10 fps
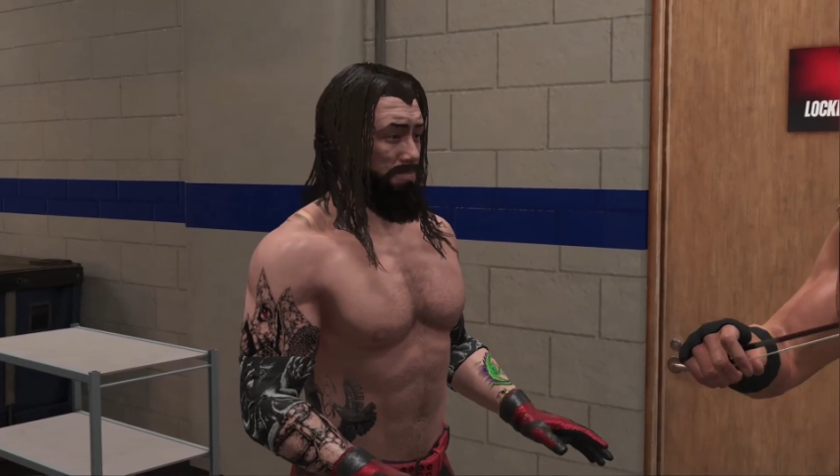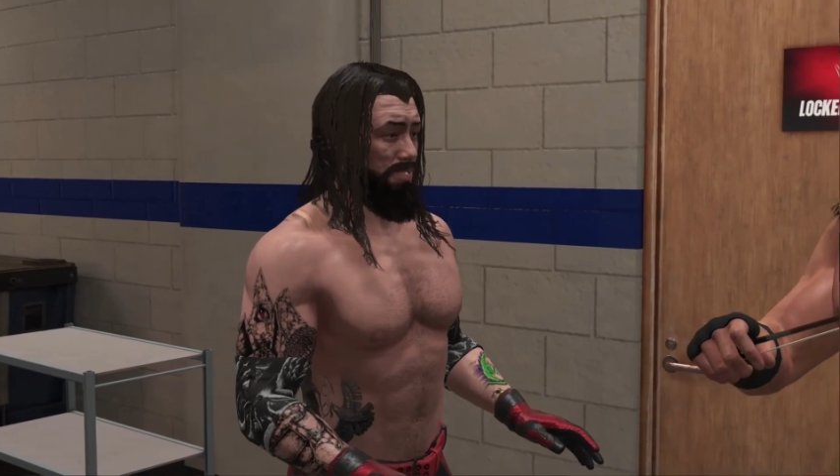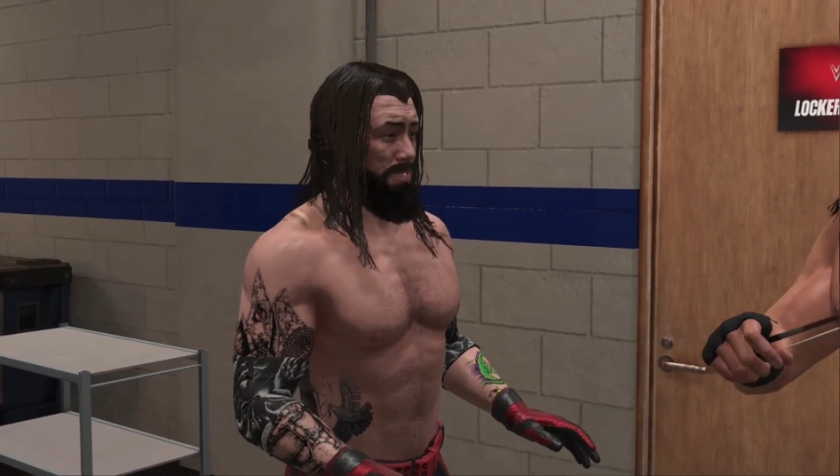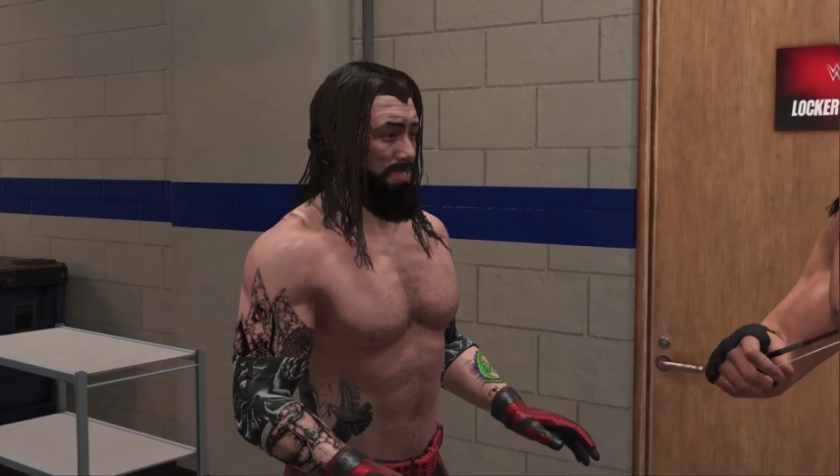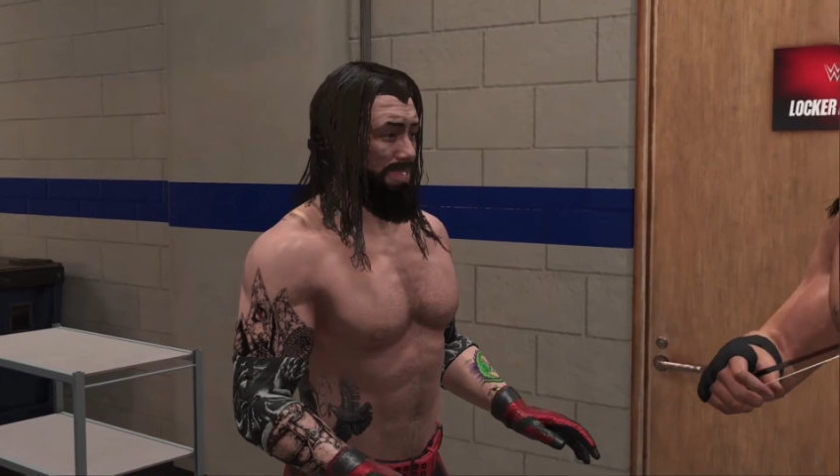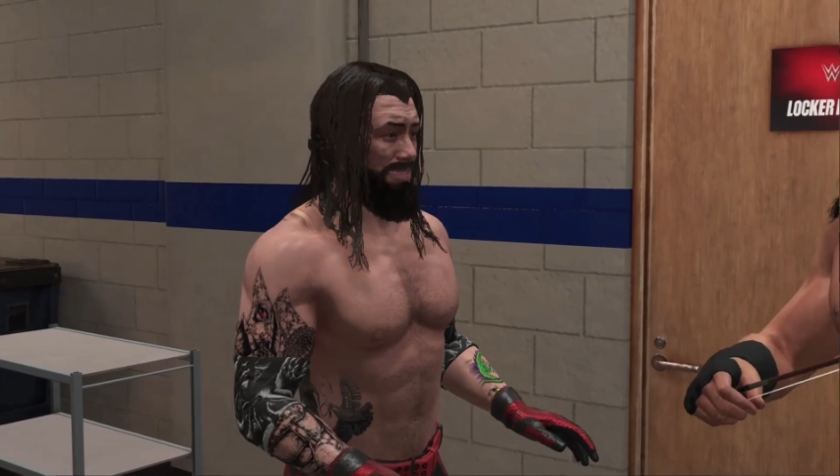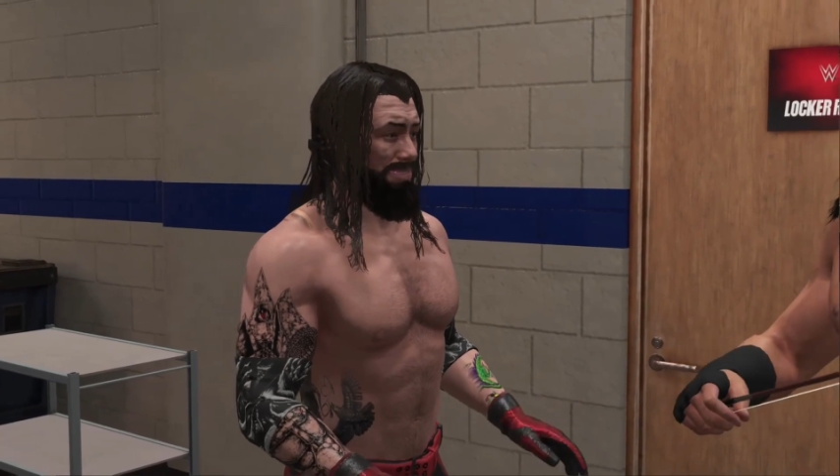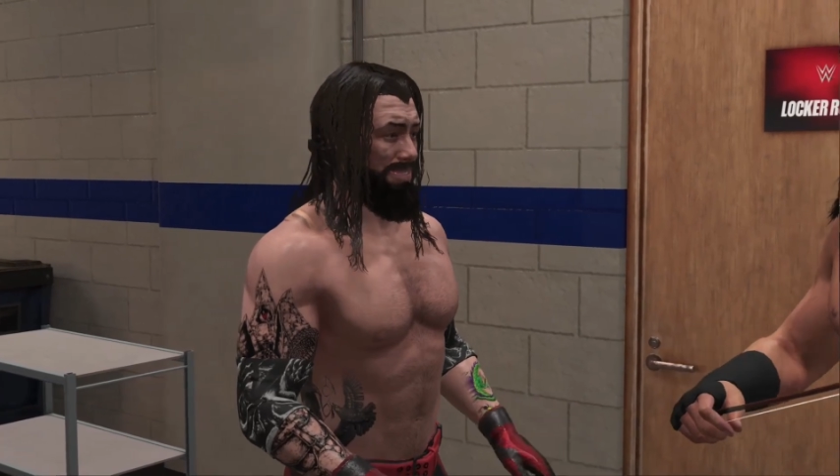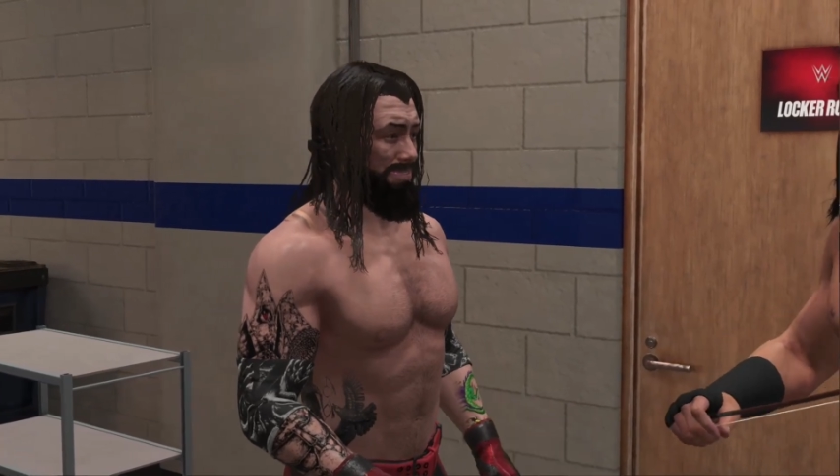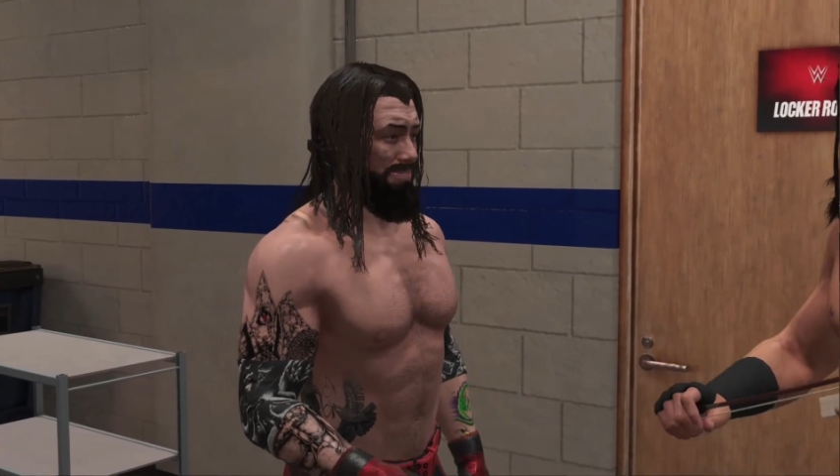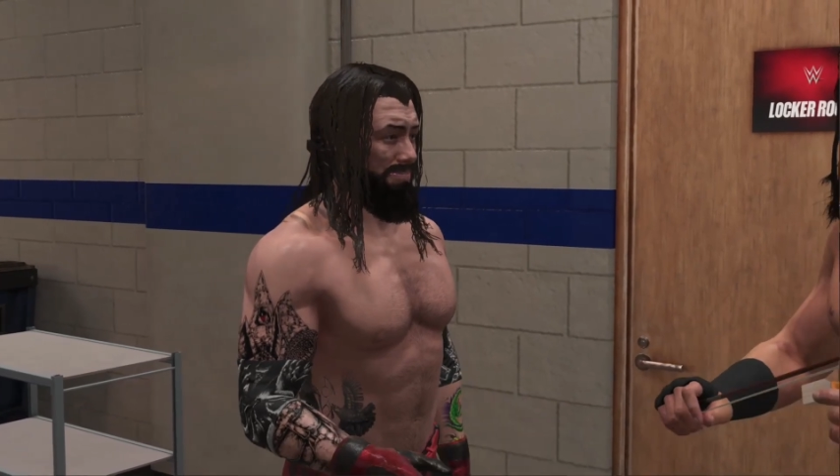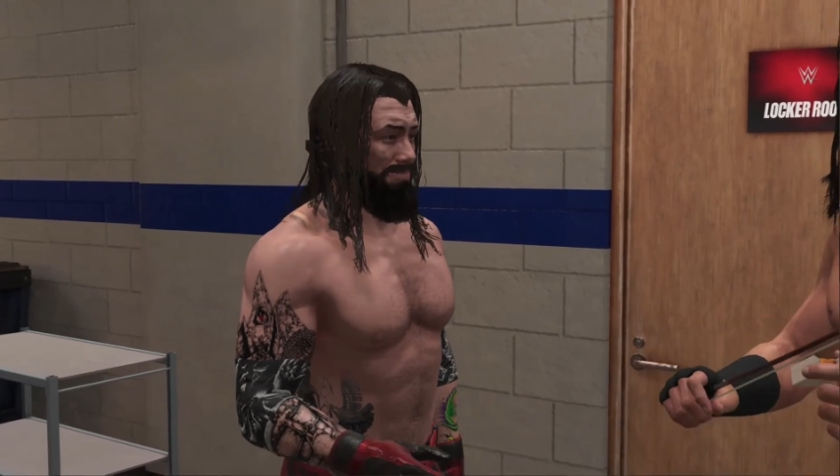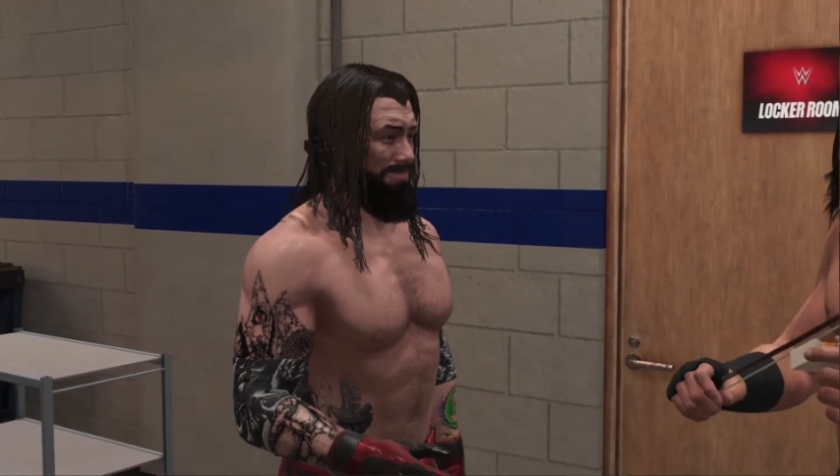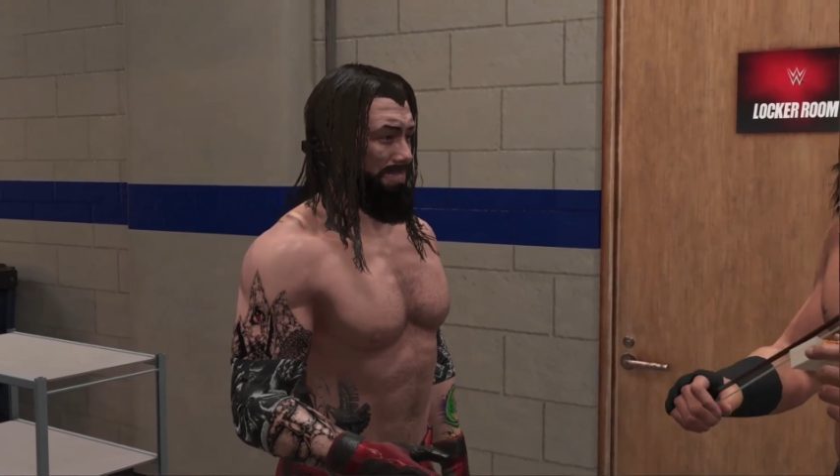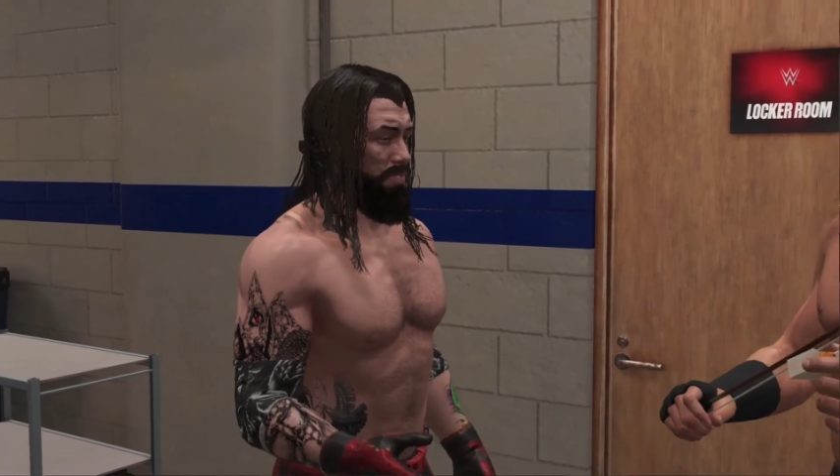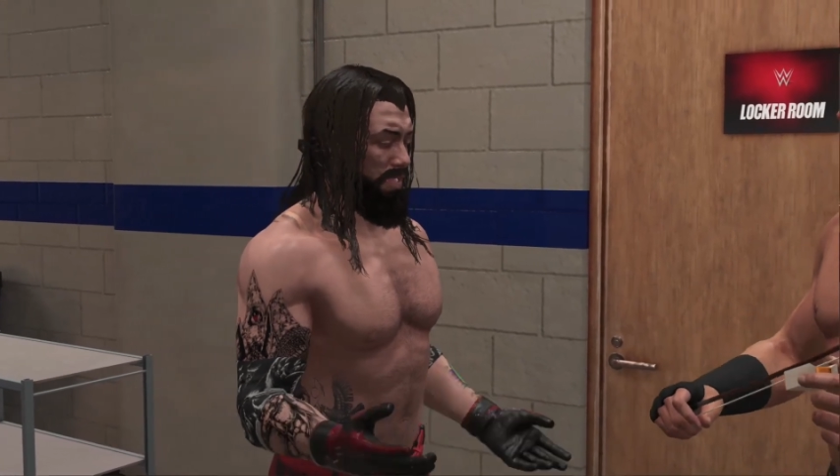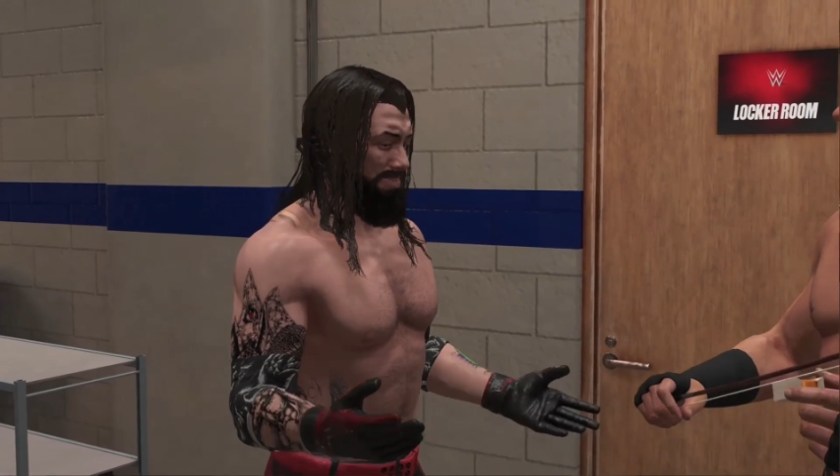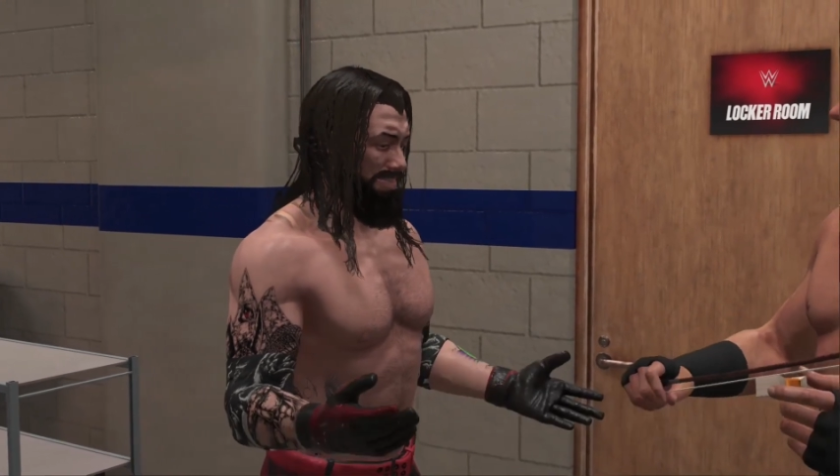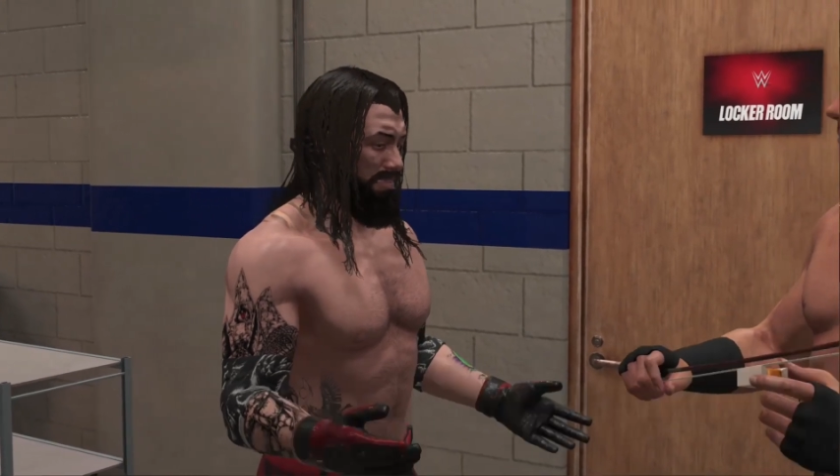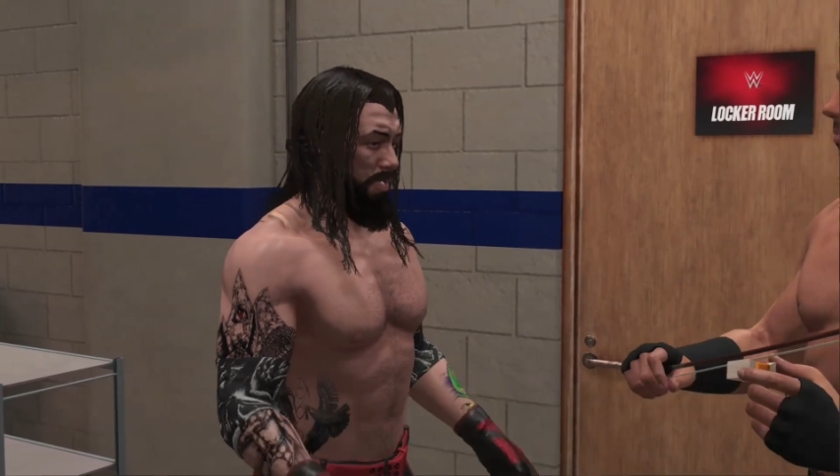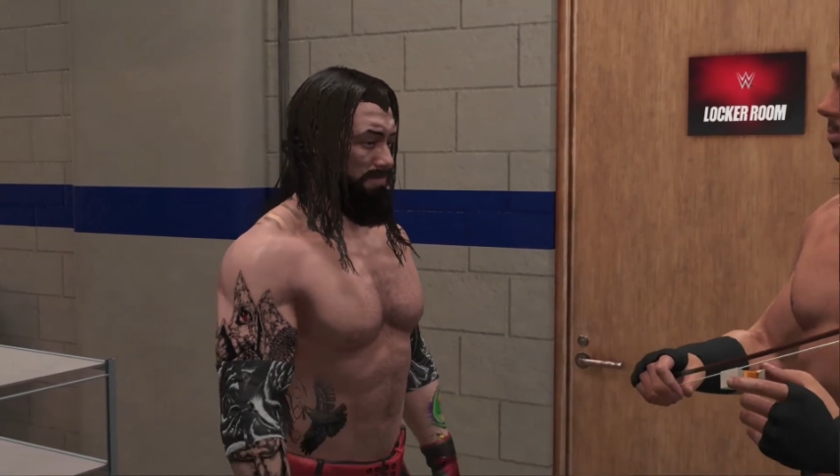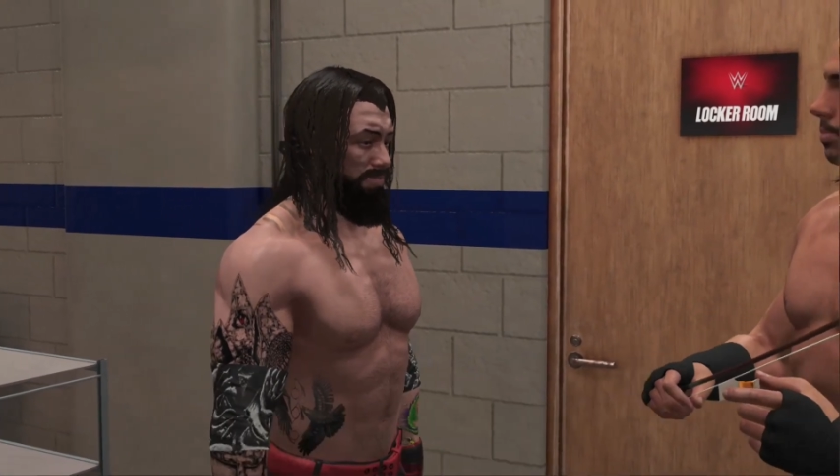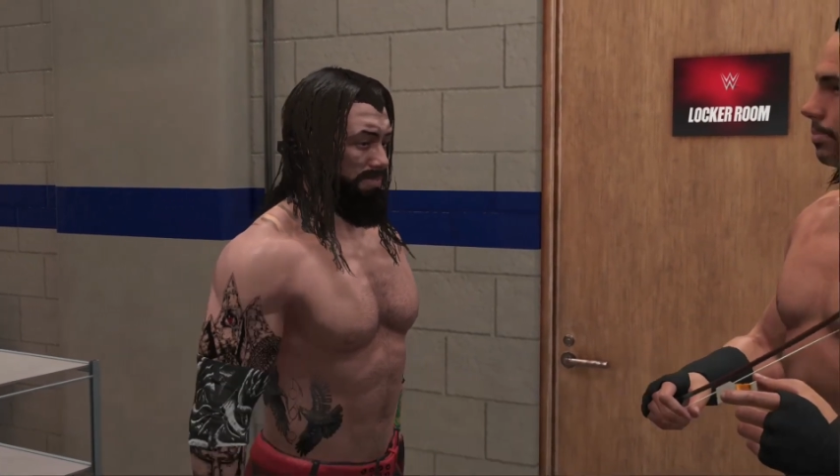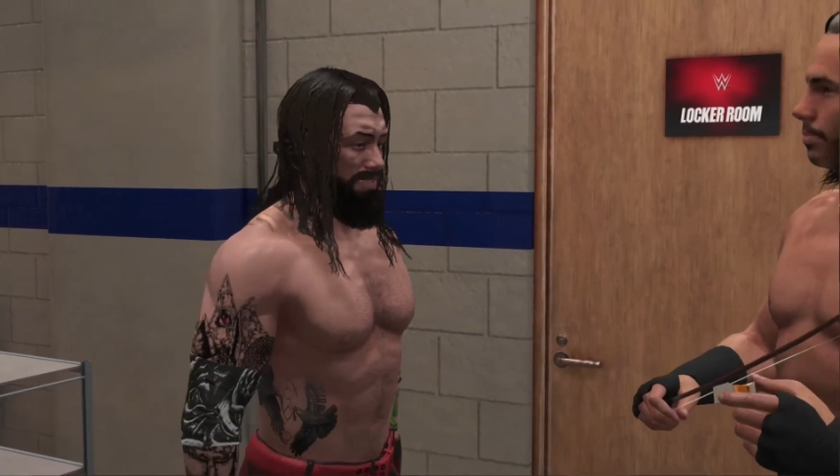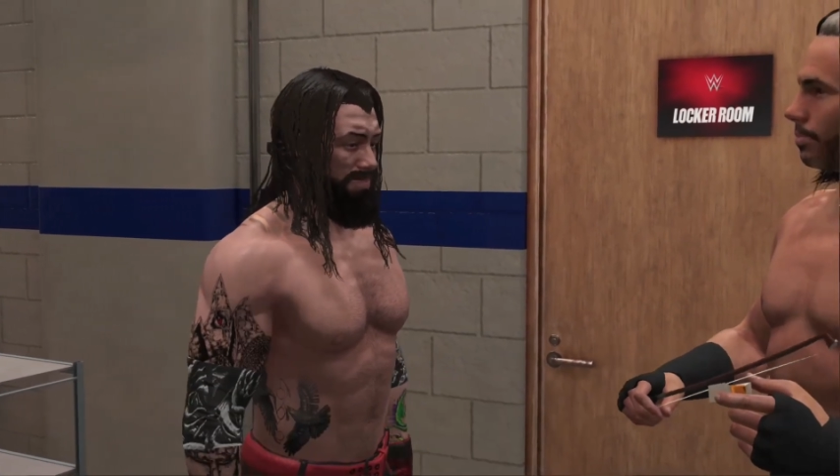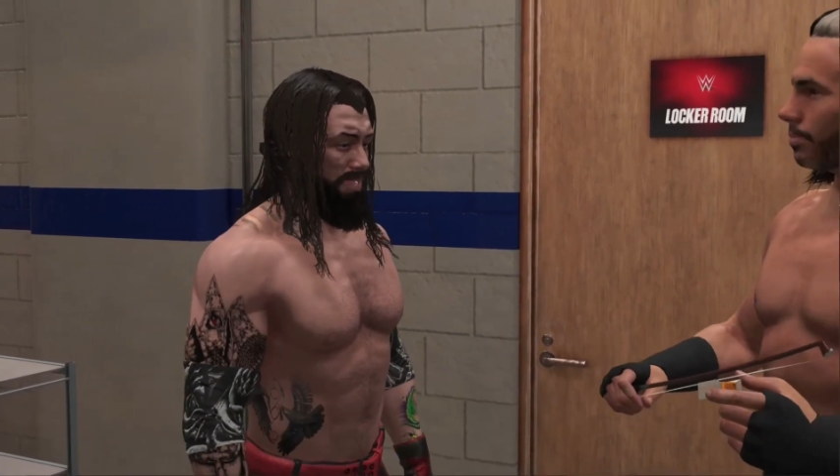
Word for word: Bray Wyatt, and I was just kind of hoping you might be able